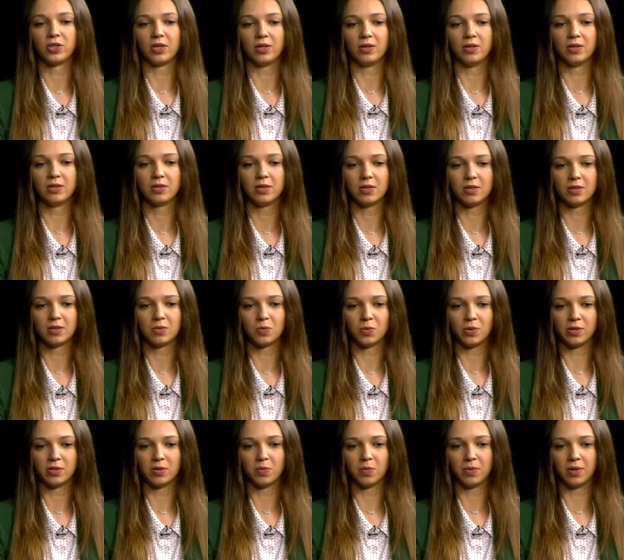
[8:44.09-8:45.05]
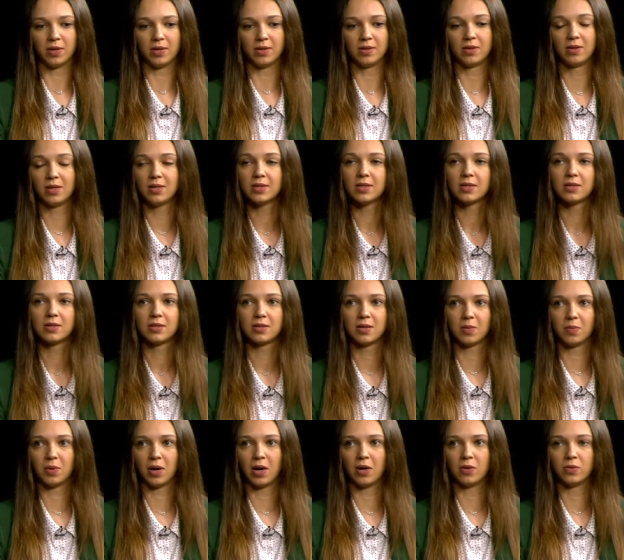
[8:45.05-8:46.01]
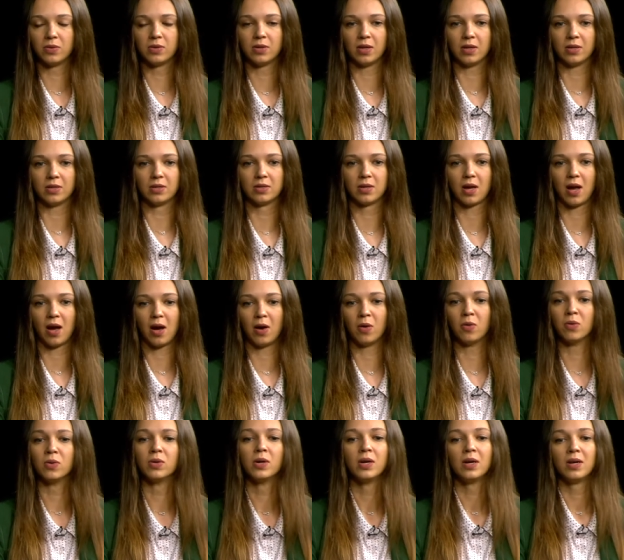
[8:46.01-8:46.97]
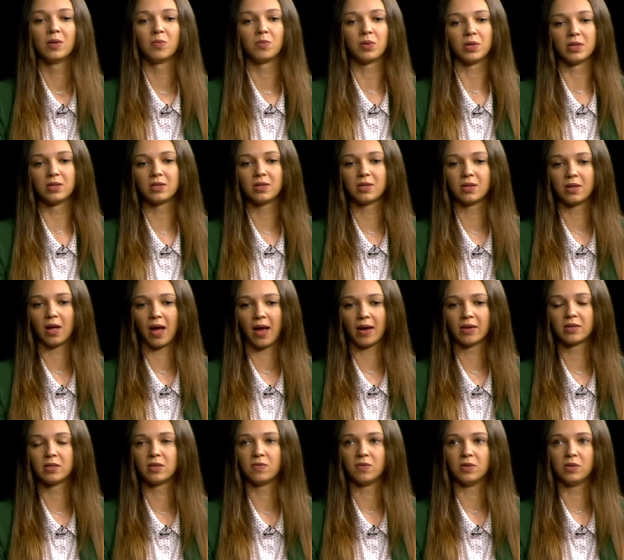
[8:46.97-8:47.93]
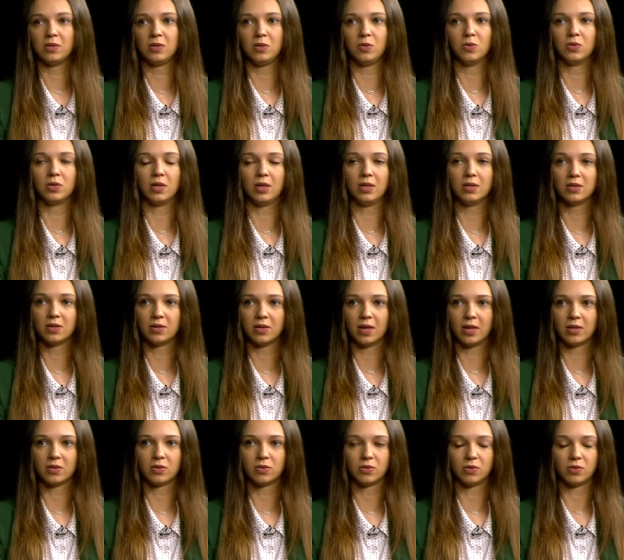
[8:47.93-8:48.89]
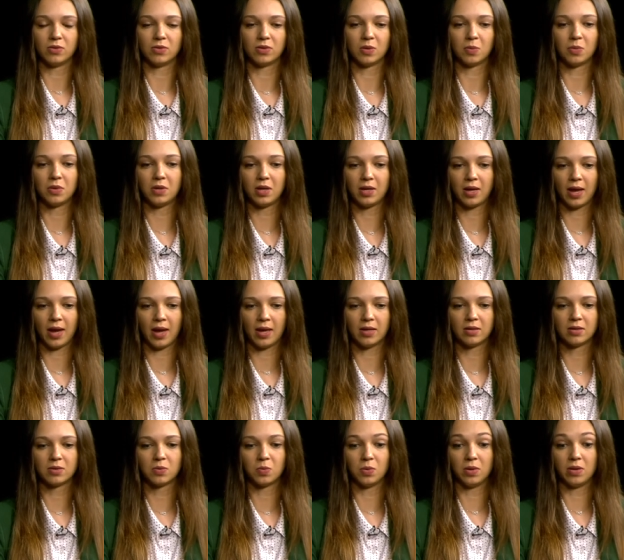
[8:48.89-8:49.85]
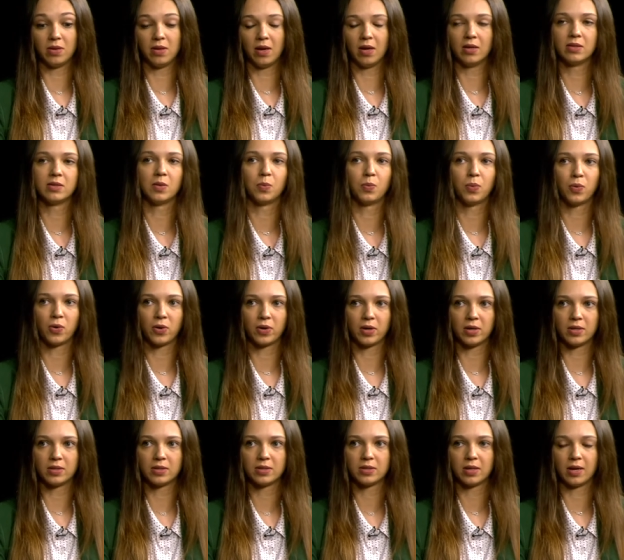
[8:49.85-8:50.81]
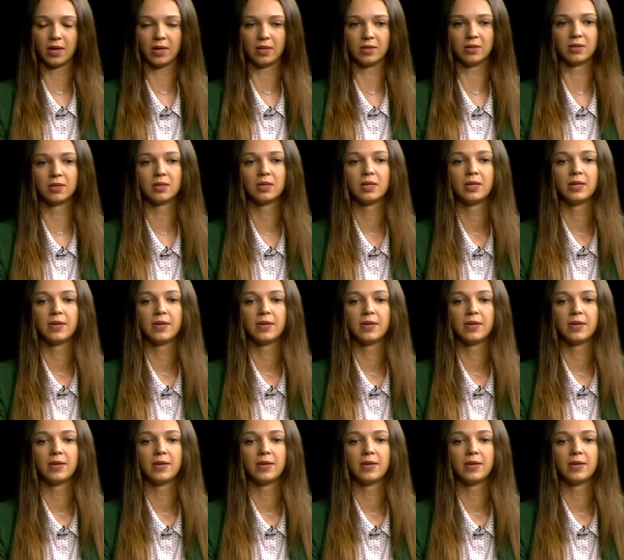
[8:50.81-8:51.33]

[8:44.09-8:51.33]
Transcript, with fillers: And this is what my thesis is about, is how political activists use internet to communicate with their supporters and